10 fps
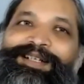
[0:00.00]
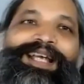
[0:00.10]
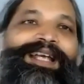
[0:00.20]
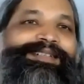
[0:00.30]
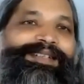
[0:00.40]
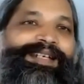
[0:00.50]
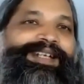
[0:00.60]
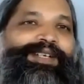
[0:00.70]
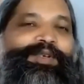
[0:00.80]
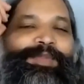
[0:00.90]

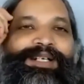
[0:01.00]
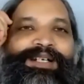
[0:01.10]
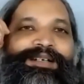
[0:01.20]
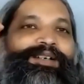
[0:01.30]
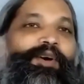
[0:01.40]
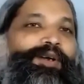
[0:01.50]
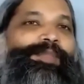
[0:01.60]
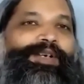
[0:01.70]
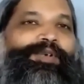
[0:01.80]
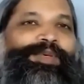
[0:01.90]
exceeding
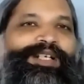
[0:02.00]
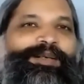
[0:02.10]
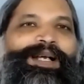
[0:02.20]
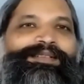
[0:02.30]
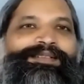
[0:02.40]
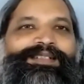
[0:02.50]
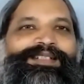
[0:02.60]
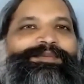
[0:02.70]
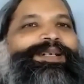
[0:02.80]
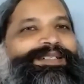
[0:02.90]
normal human
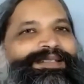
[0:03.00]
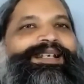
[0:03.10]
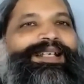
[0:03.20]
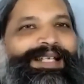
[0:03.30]
capacities, but still